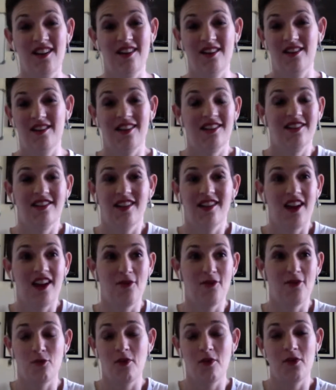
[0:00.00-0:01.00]
that's
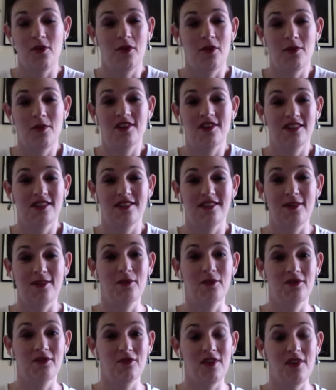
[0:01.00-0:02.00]
kind of been with me
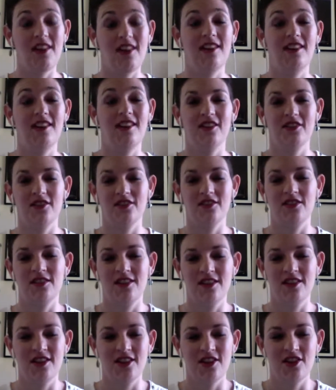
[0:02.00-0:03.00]
since I was really
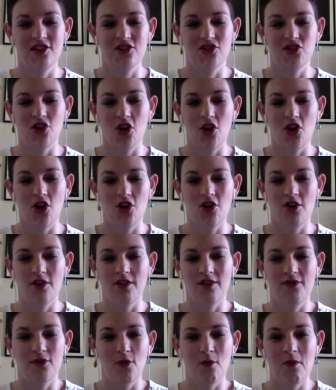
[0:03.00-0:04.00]
little. So
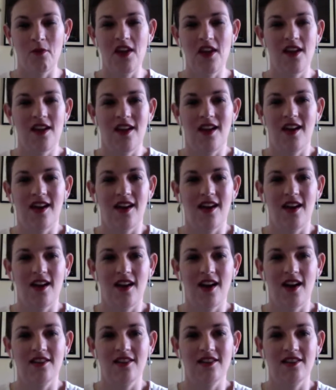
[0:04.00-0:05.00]
for me,
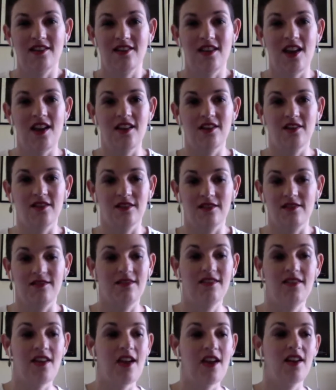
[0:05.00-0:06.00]
I understand
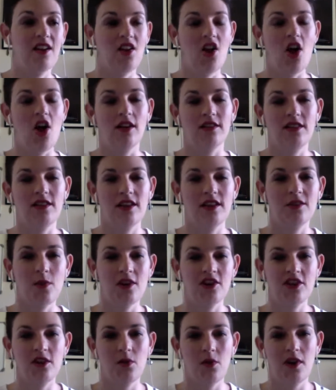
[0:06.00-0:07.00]
that a lot. And
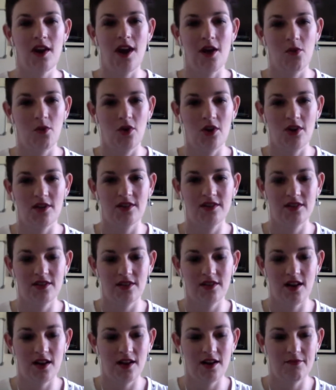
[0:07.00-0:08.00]
especially when I worked
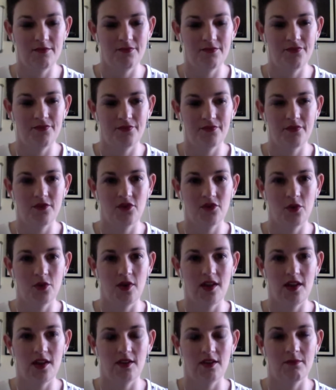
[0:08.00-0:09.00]

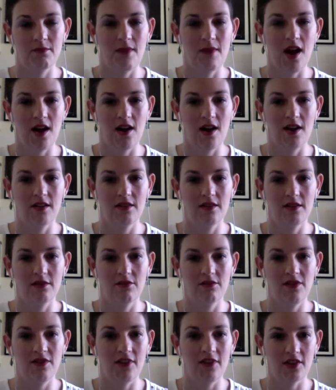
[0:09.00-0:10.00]
doing my
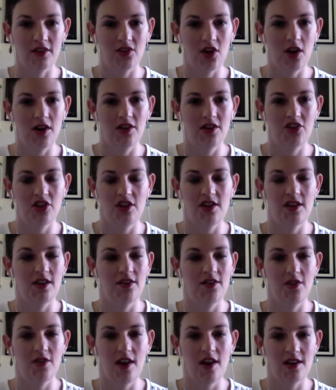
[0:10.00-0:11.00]
reflexology and
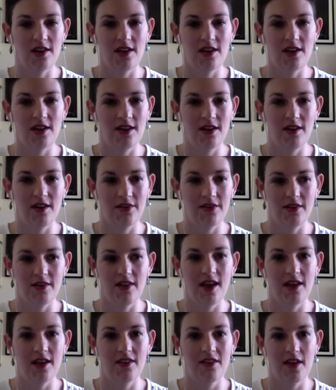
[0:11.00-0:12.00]
Reiki and
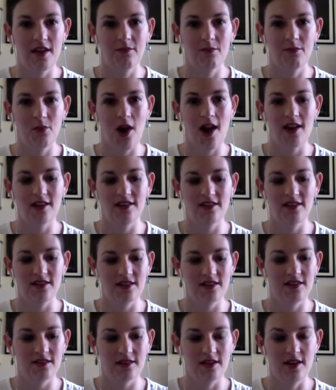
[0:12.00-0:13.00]
that
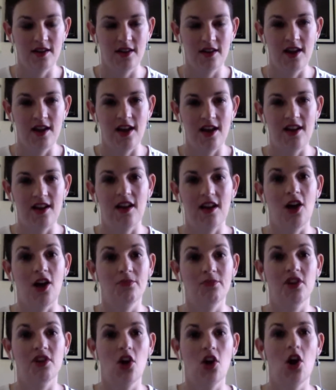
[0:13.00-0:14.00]
practice, it
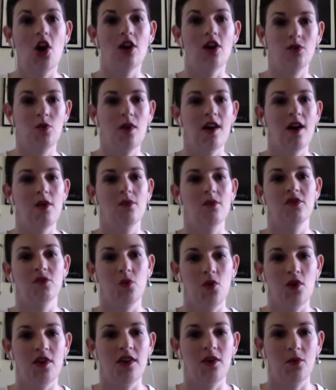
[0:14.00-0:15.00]
helped a lot when I
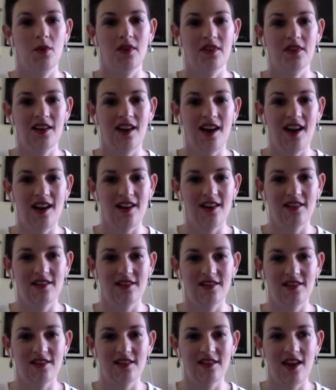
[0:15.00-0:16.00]
was working with
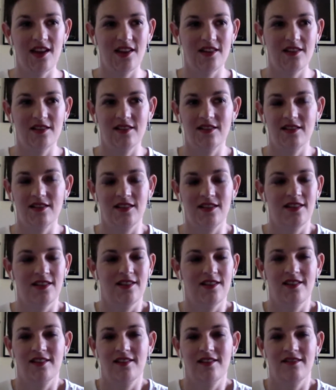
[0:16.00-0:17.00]
clients and,
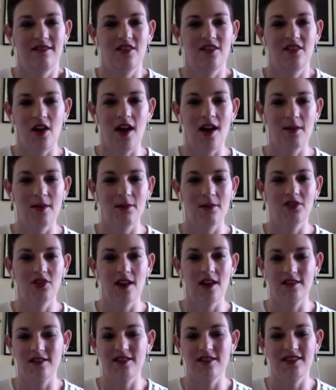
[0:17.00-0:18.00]
you know, able to
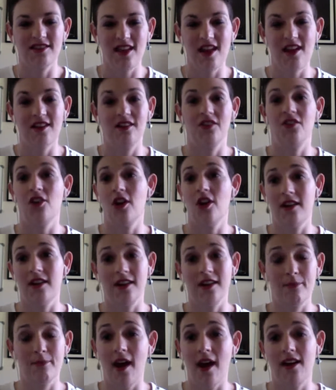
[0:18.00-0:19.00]
understand
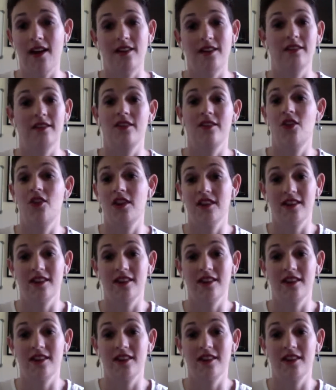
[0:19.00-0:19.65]
chronic pain, chronic